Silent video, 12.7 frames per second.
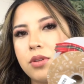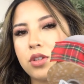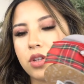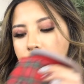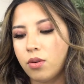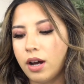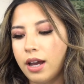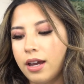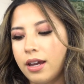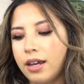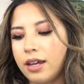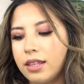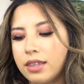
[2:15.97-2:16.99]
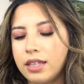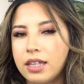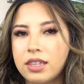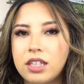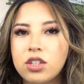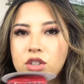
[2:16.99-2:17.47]
So I
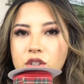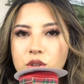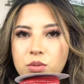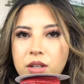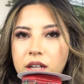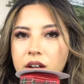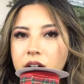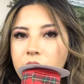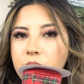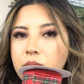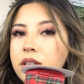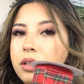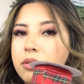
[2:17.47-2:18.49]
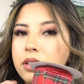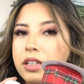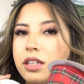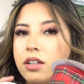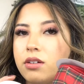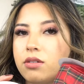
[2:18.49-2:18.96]
think these three are
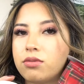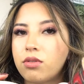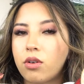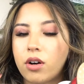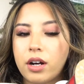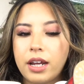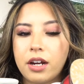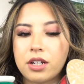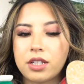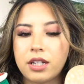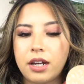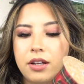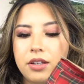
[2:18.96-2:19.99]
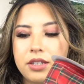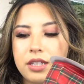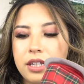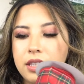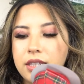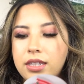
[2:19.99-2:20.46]
really cute for hairstyles.
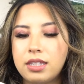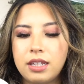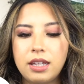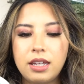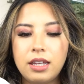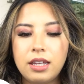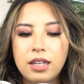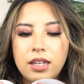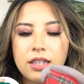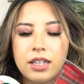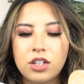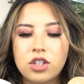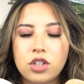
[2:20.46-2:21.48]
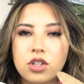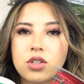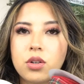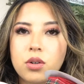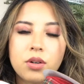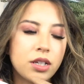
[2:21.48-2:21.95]
They just look
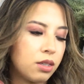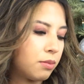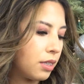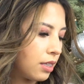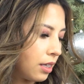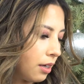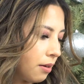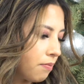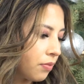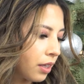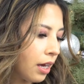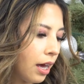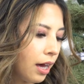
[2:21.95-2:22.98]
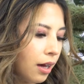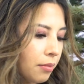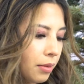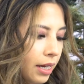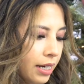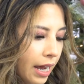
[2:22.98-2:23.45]
so Christmassy.
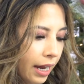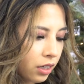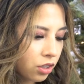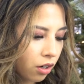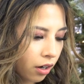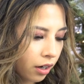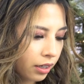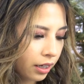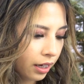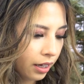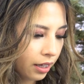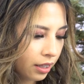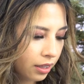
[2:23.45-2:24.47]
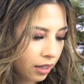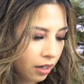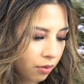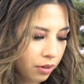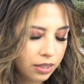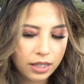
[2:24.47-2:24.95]
And at Target
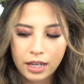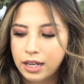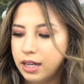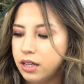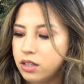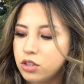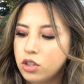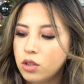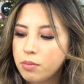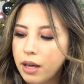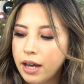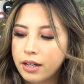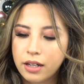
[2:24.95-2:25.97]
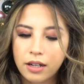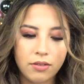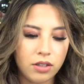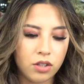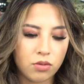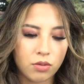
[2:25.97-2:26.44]
there was a 2-pack
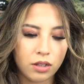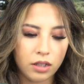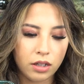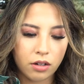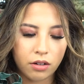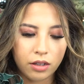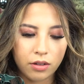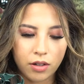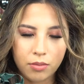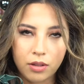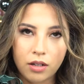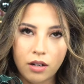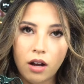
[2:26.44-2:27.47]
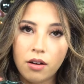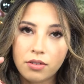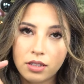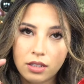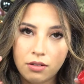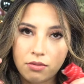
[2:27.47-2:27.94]
of this really curly ribbon,
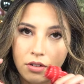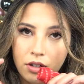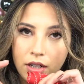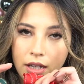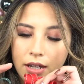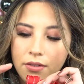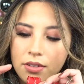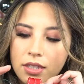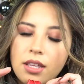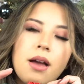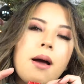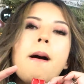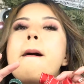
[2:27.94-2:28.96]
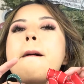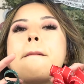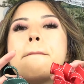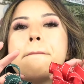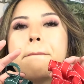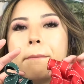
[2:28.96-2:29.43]
obviously for gifts,
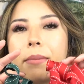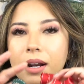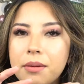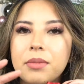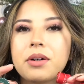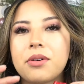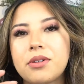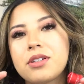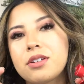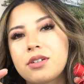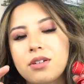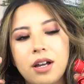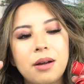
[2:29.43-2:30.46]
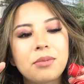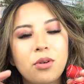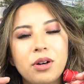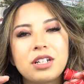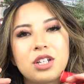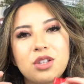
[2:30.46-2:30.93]
but I'm
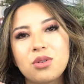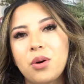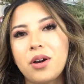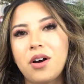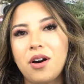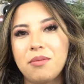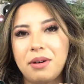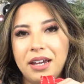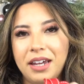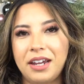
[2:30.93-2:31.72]
going to throw it on my